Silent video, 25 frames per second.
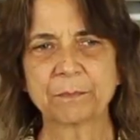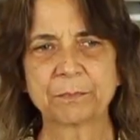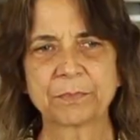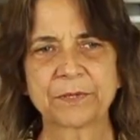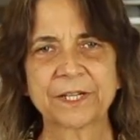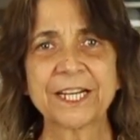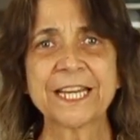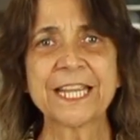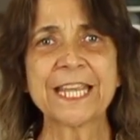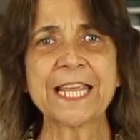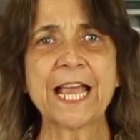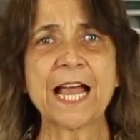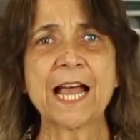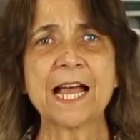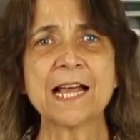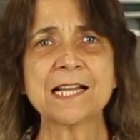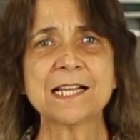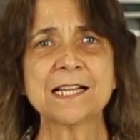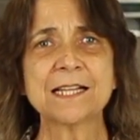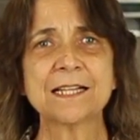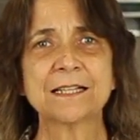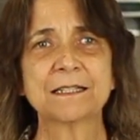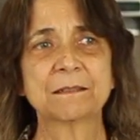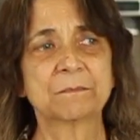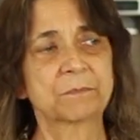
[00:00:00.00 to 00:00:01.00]
Birria?
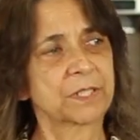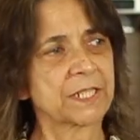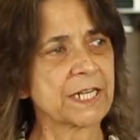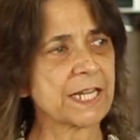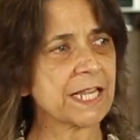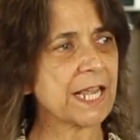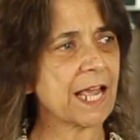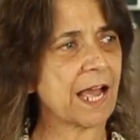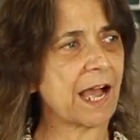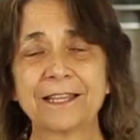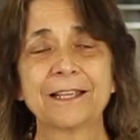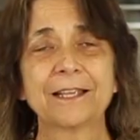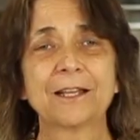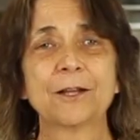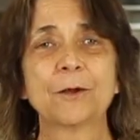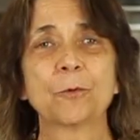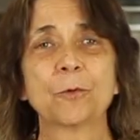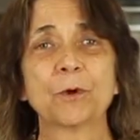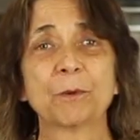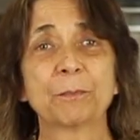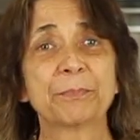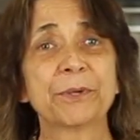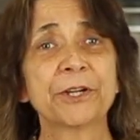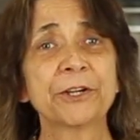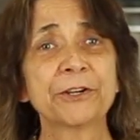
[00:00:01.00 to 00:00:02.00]
Birria.
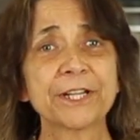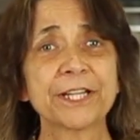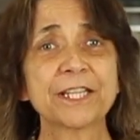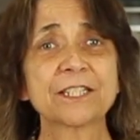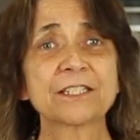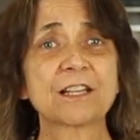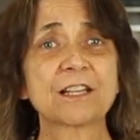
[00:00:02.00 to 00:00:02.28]
Well, birria